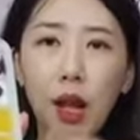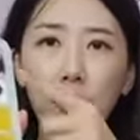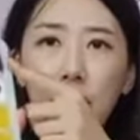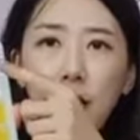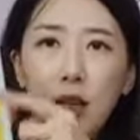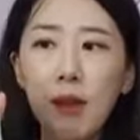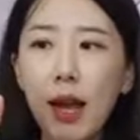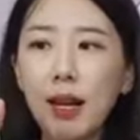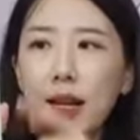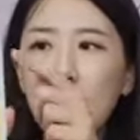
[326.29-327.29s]
They're
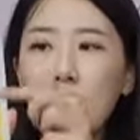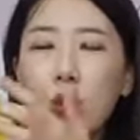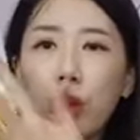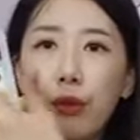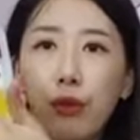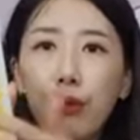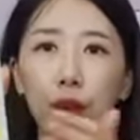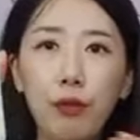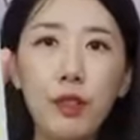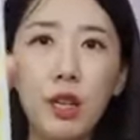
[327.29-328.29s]
divided into
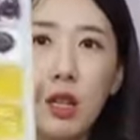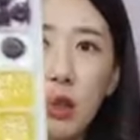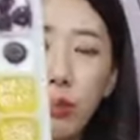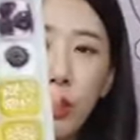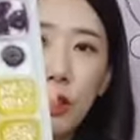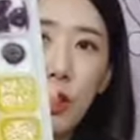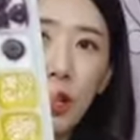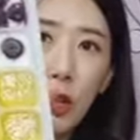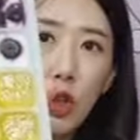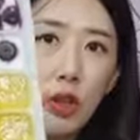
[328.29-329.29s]
15 different
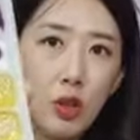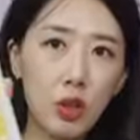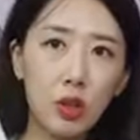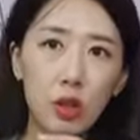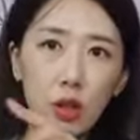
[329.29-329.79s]
sections.